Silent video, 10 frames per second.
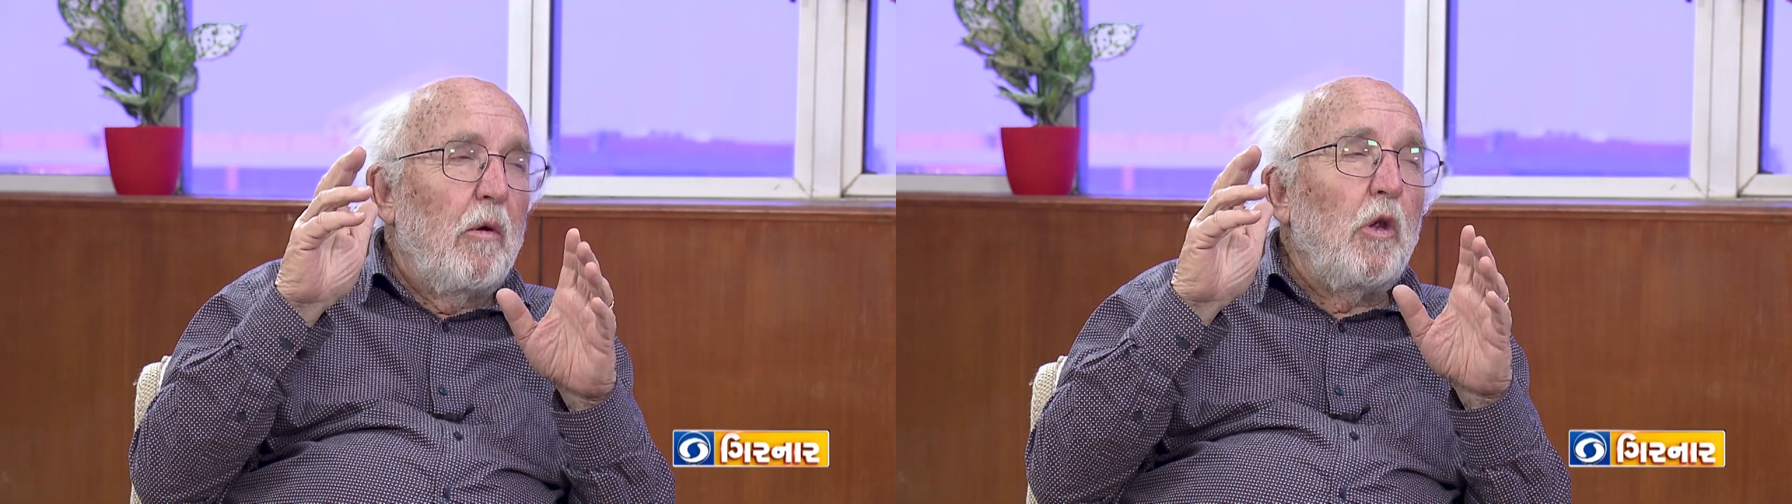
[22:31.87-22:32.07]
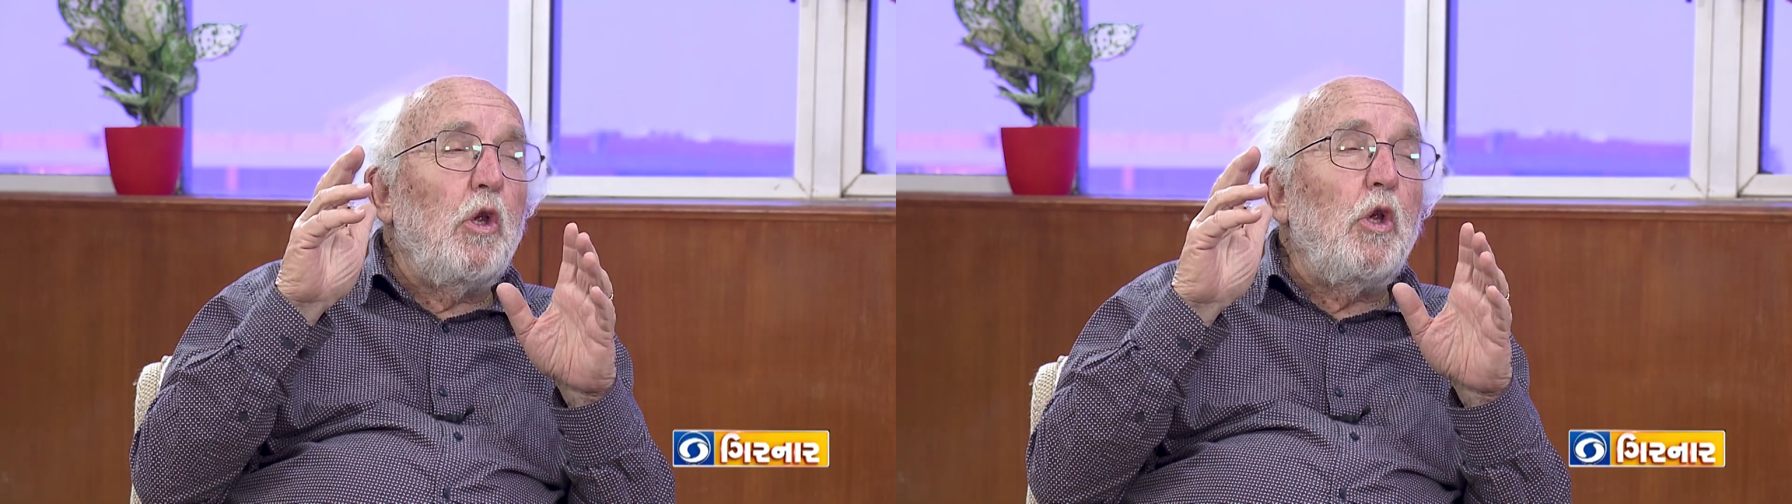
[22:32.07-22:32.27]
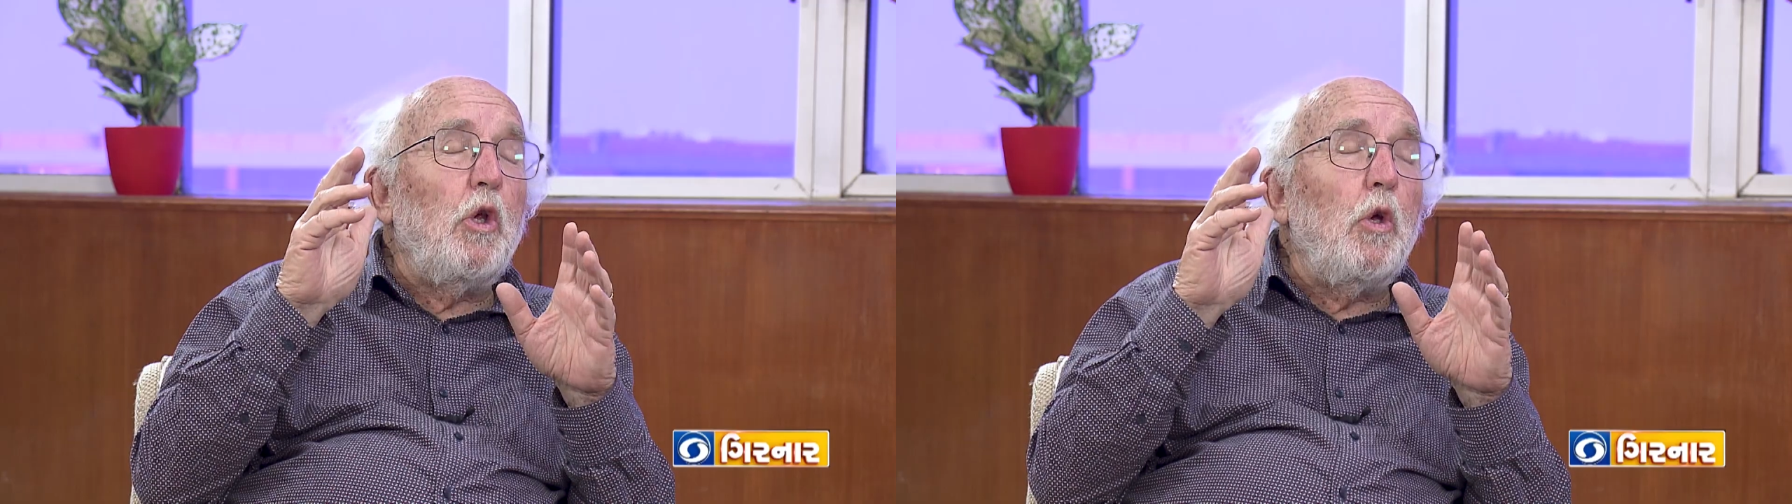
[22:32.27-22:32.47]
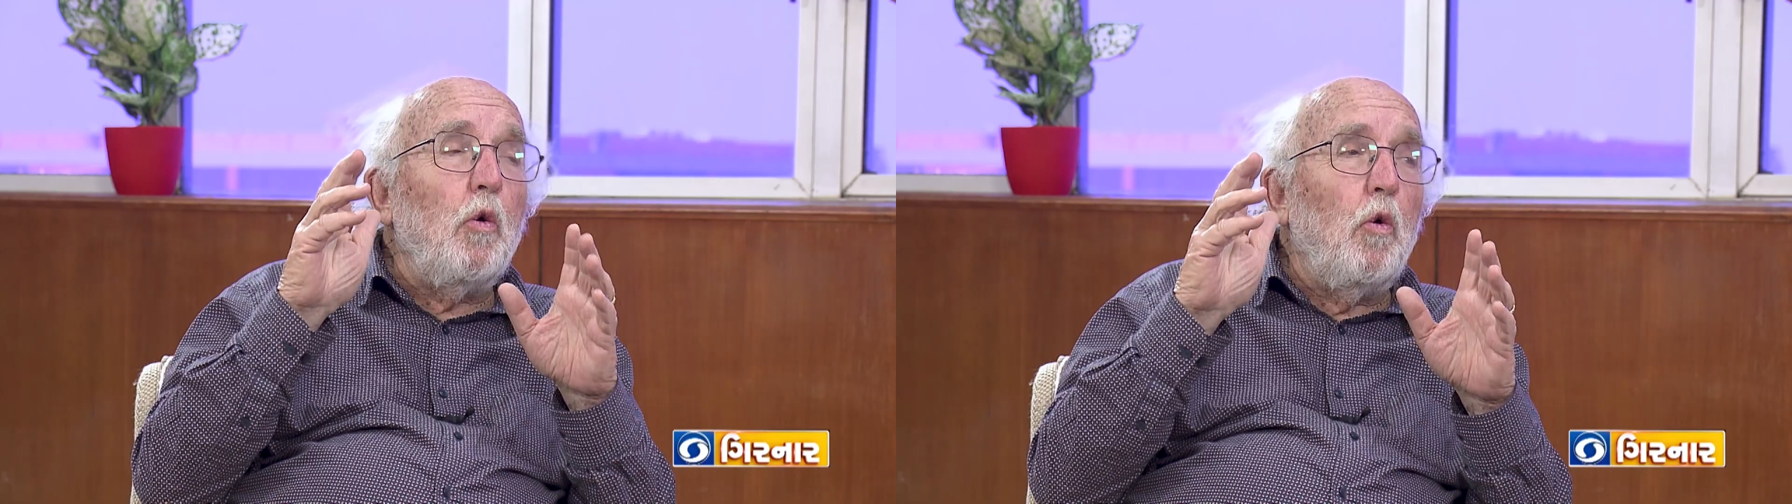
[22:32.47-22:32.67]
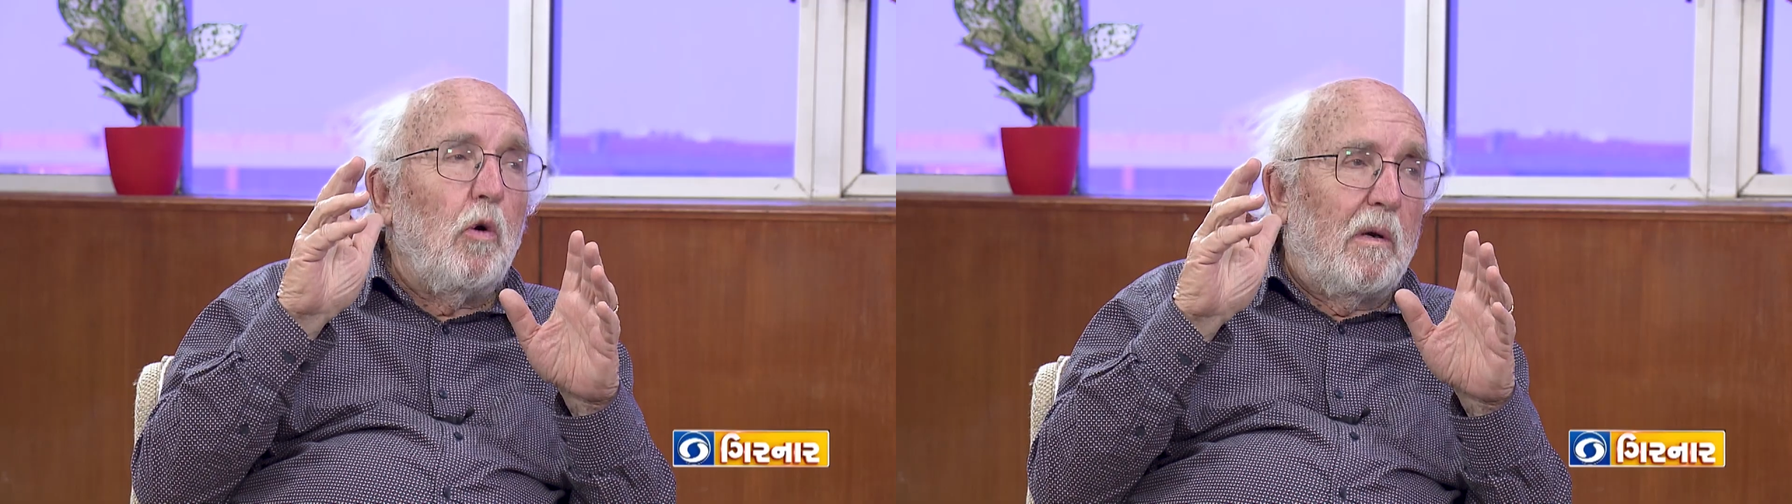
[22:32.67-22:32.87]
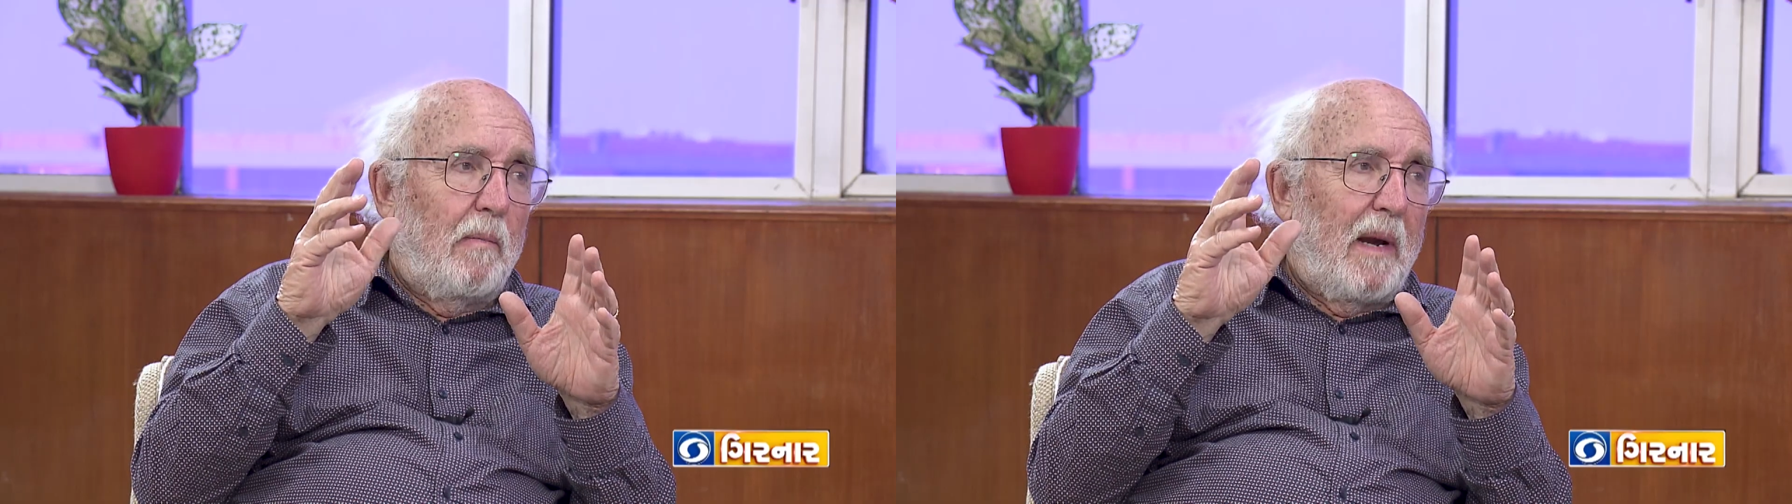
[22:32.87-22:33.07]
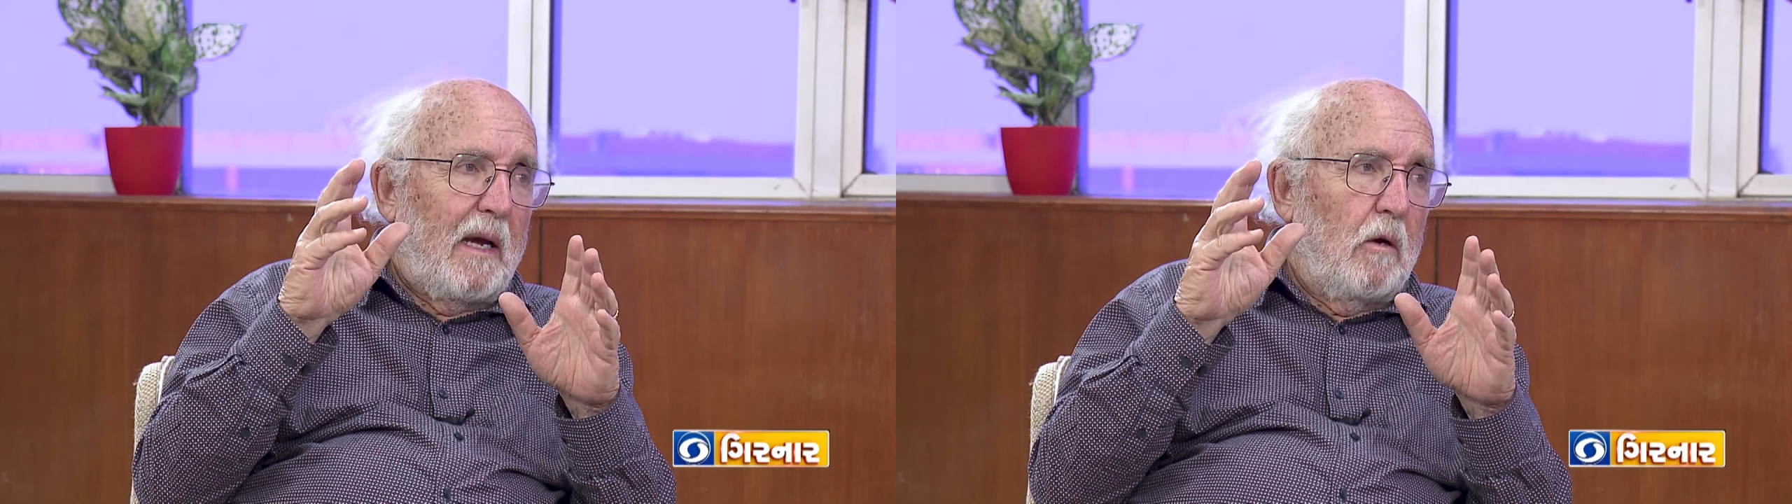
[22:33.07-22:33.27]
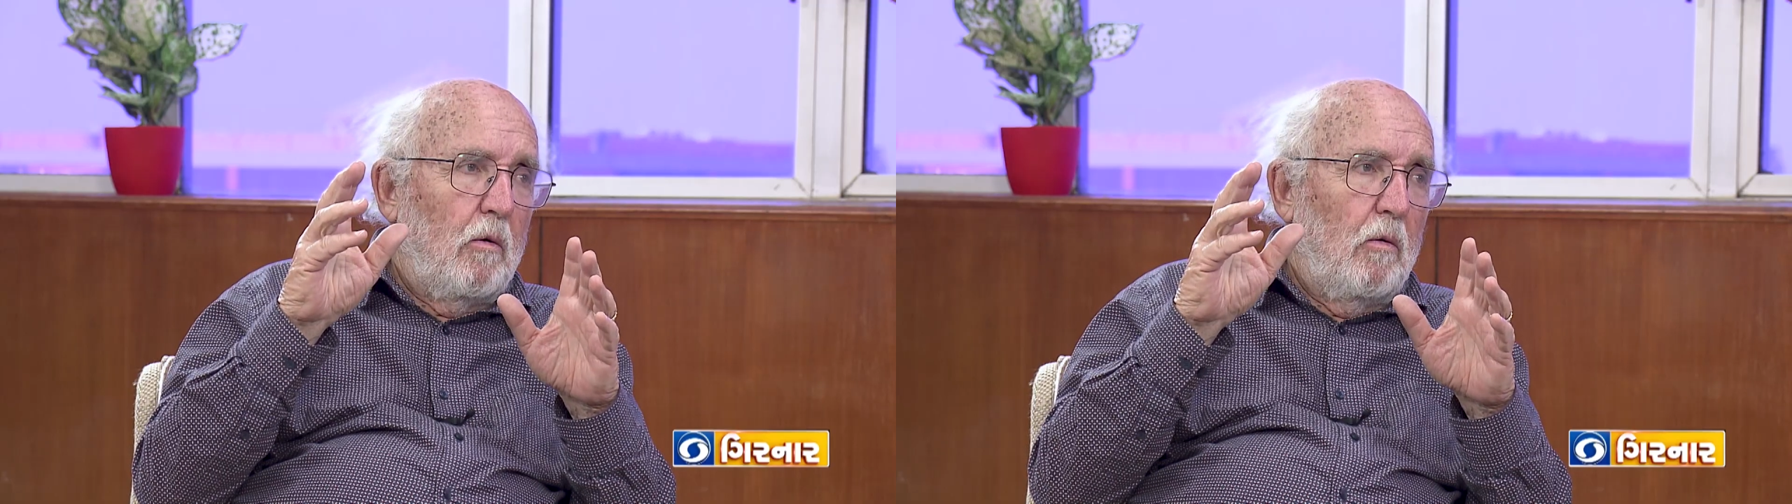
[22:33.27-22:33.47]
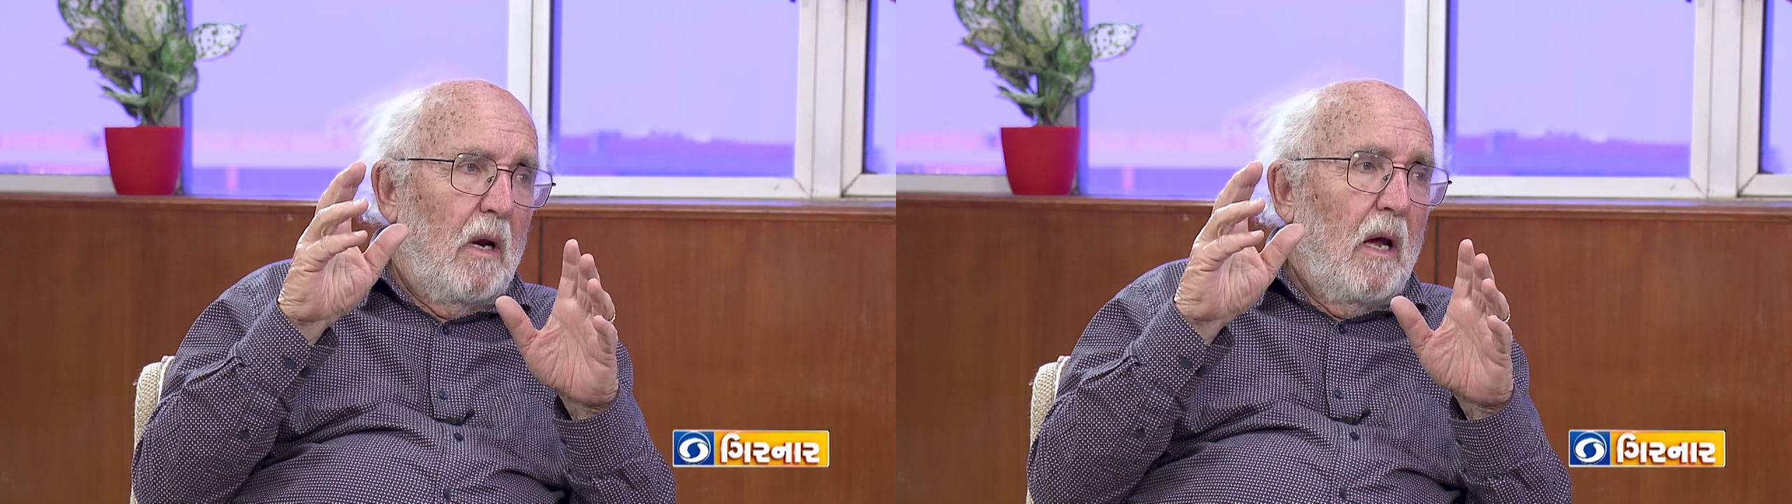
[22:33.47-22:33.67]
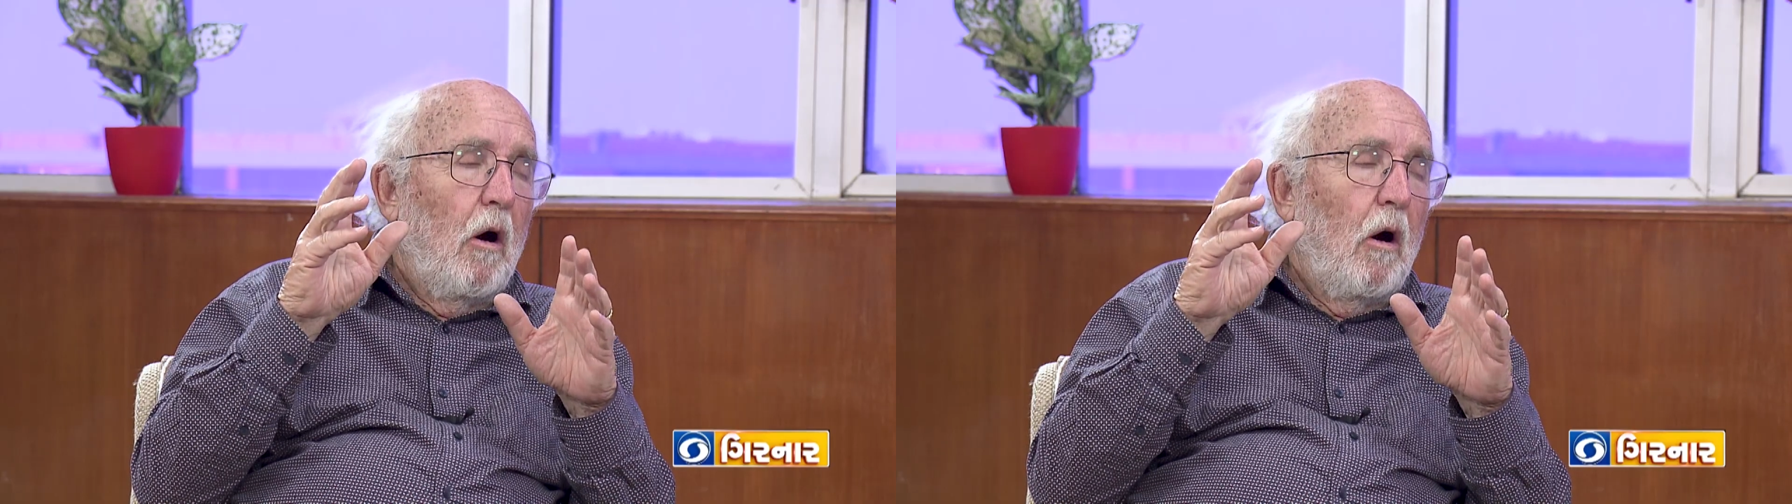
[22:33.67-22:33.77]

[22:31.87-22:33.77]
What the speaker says: huge black hole